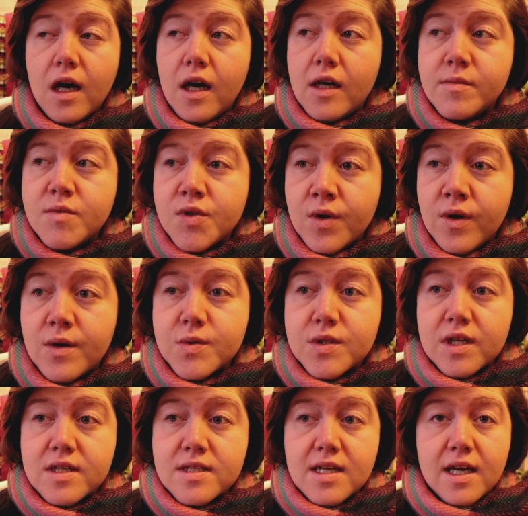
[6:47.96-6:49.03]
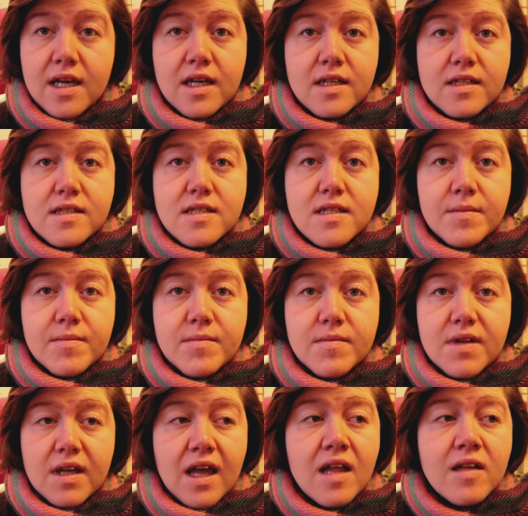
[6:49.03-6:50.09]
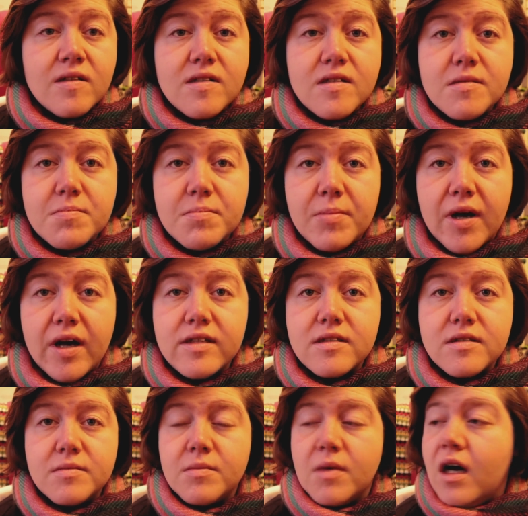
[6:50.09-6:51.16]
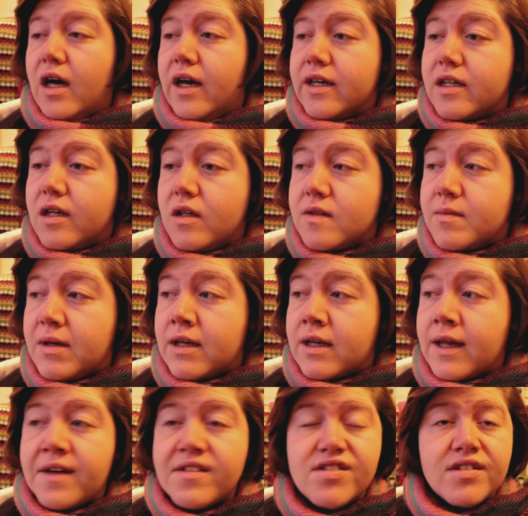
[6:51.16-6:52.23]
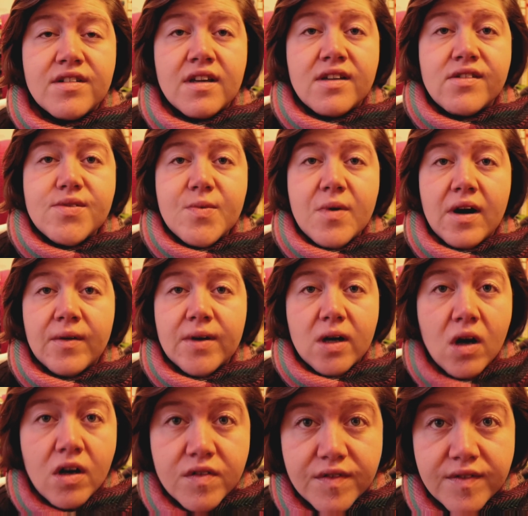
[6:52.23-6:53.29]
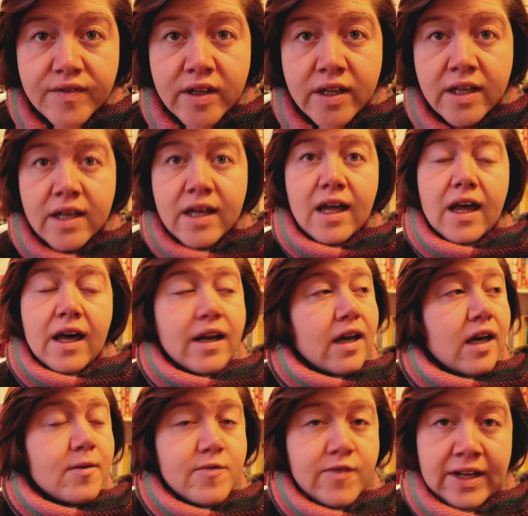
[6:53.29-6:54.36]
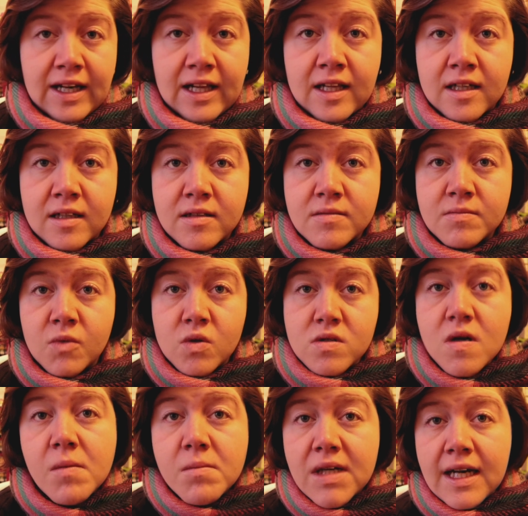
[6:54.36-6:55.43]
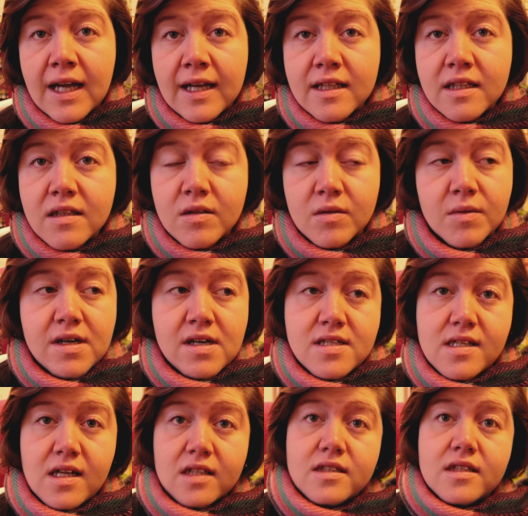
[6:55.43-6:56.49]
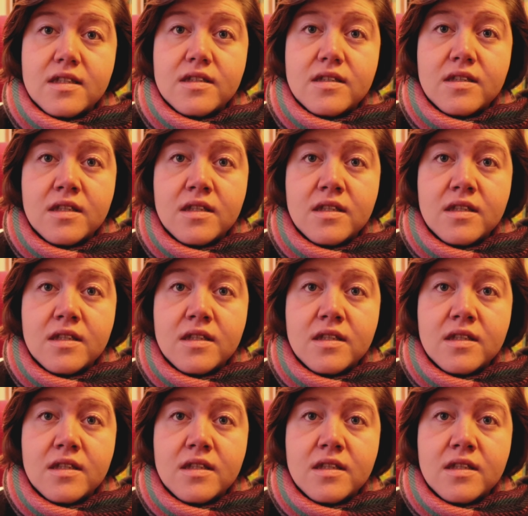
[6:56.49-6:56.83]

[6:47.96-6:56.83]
I'm sure I was going to say something else, but my cold medication is wearing off, and I'm feeling more zombie-like than when I started,